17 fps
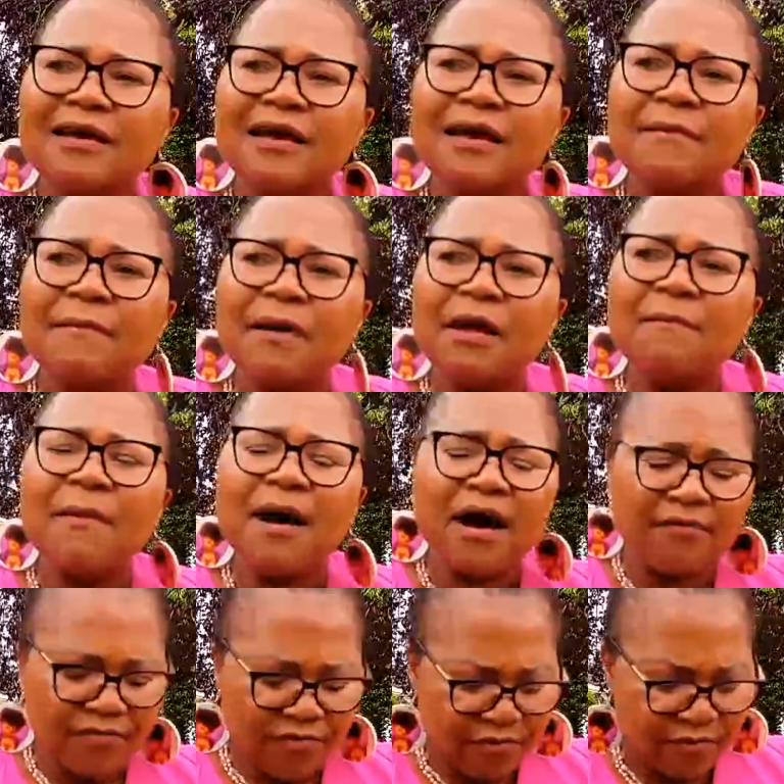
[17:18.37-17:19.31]
a
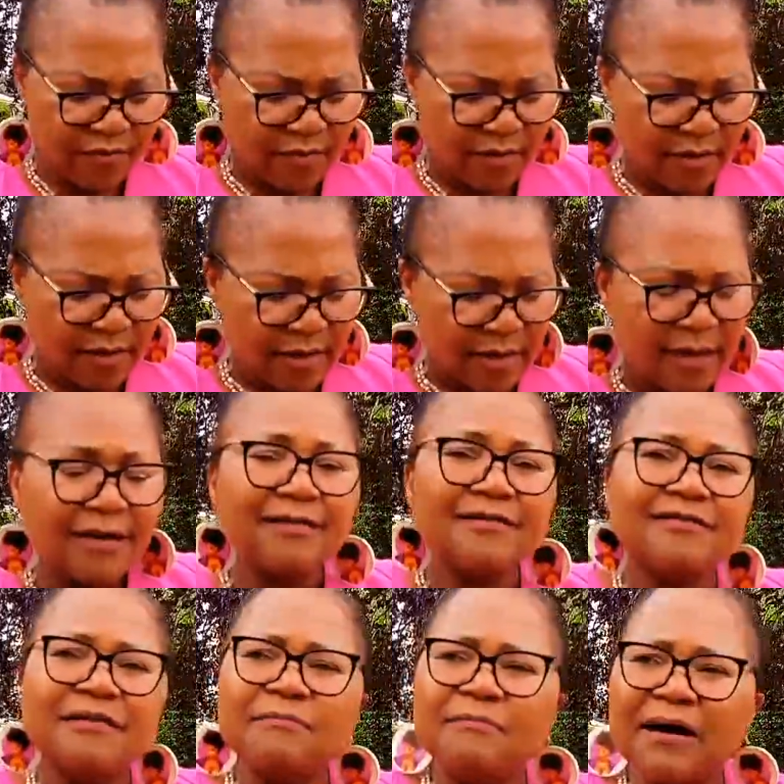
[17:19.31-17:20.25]
month
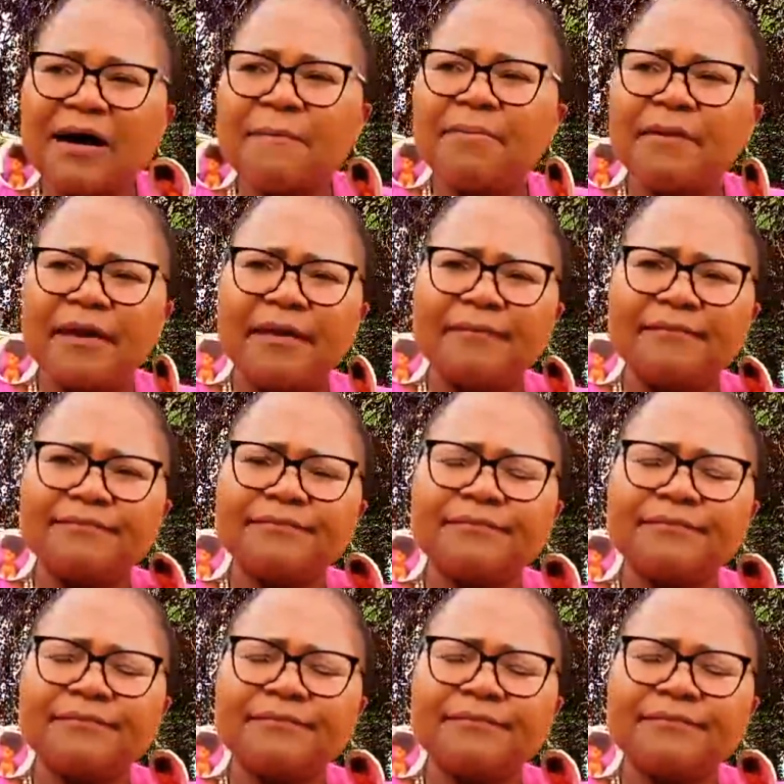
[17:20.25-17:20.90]
in Zimbabwe.